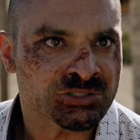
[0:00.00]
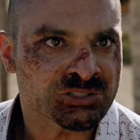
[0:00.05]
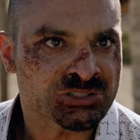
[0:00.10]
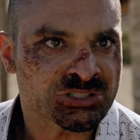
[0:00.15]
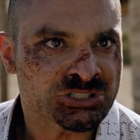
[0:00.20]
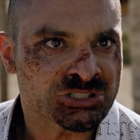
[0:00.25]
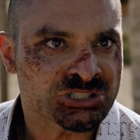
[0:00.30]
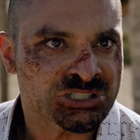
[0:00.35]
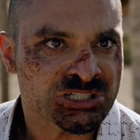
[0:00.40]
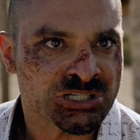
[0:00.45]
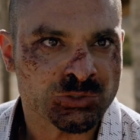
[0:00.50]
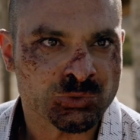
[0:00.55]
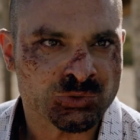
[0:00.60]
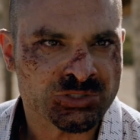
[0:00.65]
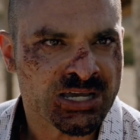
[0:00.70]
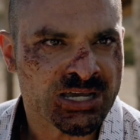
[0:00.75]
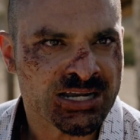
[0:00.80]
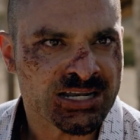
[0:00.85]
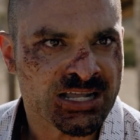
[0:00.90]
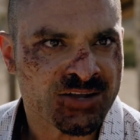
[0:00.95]
angrily gripped
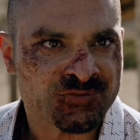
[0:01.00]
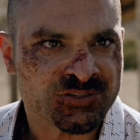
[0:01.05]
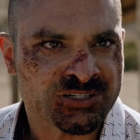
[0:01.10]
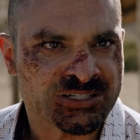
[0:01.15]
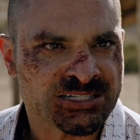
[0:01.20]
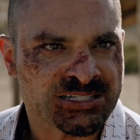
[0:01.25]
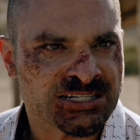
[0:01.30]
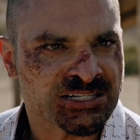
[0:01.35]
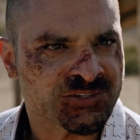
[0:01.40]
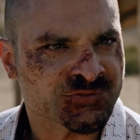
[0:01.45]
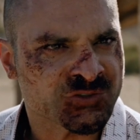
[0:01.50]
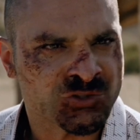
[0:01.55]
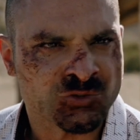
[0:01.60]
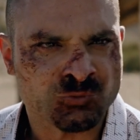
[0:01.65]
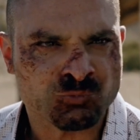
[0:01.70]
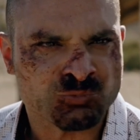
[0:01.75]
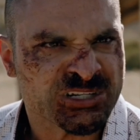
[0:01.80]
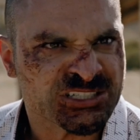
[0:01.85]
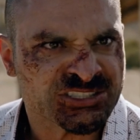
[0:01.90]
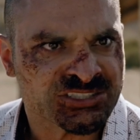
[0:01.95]
Peter by the throat and
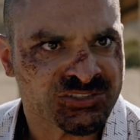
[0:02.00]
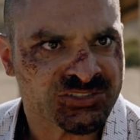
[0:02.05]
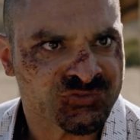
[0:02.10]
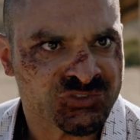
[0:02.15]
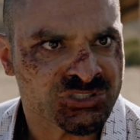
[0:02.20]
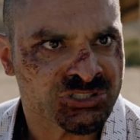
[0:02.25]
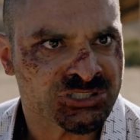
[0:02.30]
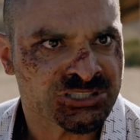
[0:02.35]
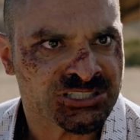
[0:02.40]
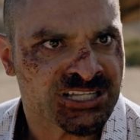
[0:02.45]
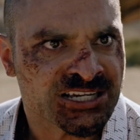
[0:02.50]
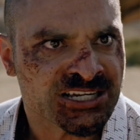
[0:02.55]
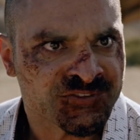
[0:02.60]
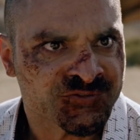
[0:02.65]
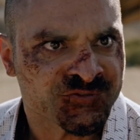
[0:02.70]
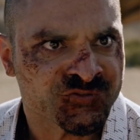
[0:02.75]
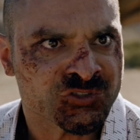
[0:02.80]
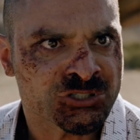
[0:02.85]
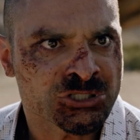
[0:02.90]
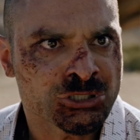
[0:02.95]
said, Fine.
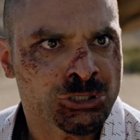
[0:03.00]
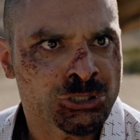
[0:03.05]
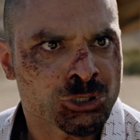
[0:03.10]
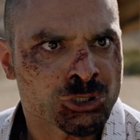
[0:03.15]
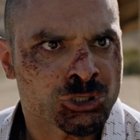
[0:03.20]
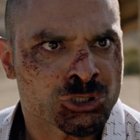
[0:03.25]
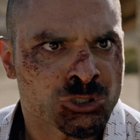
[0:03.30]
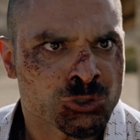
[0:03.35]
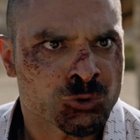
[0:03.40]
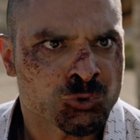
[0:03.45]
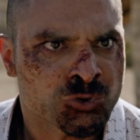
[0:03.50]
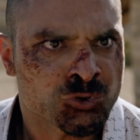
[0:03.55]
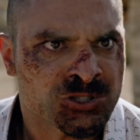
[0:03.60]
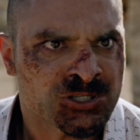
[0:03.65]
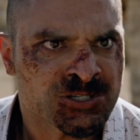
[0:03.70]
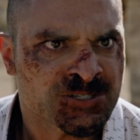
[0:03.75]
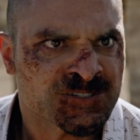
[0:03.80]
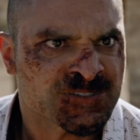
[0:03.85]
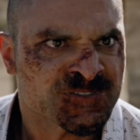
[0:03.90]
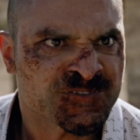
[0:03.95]
Instead, I'll peel
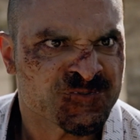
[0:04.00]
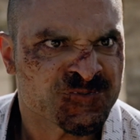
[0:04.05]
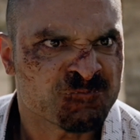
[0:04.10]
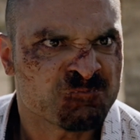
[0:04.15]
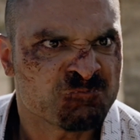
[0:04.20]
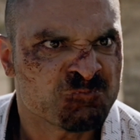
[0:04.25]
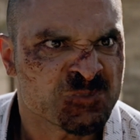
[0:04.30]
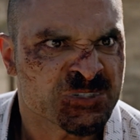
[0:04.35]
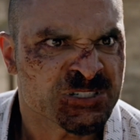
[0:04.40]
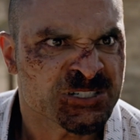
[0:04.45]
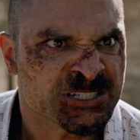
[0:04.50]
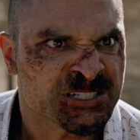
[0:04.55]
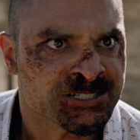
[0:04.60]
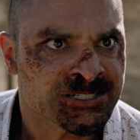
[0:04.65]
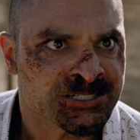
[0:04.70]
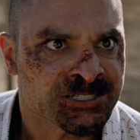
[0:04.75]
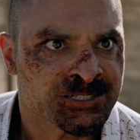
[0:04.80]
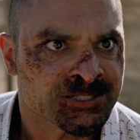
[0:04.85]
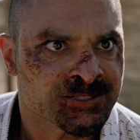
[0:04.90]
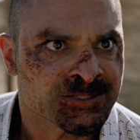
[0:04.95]
your skin off your
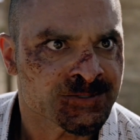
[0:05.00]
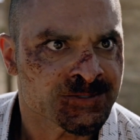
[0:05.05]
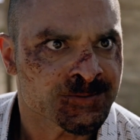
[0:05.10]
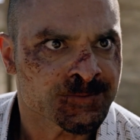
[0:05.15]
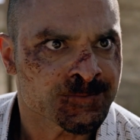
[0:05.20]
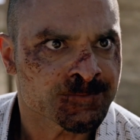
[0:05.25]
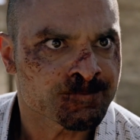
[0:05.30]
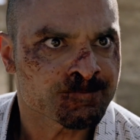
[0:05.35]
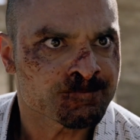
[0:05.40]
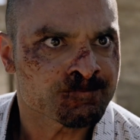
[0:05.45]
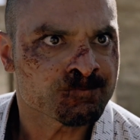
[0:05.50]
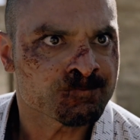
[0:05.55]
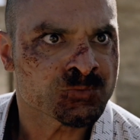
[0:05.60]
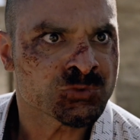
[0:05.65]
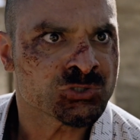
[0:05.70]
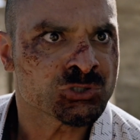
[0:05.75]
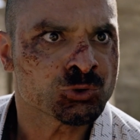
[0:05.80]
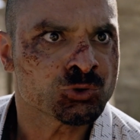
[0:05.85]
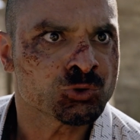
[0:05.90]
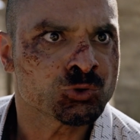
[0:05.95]
bones and hang your head on the
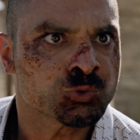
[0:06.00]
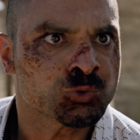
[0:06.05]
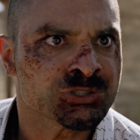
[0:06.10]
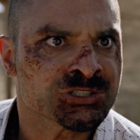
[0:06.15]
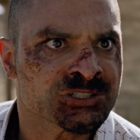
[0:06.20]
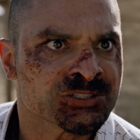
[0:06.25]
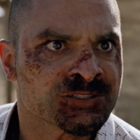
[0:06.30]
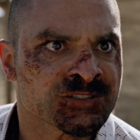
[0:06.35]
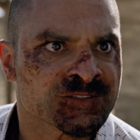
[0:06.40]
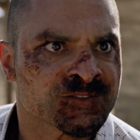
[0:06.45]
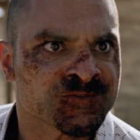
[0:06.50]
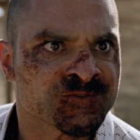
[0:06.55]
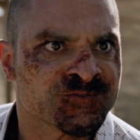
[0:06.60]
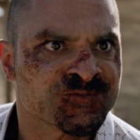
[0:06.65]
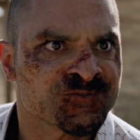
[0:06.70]
wall as a trophy.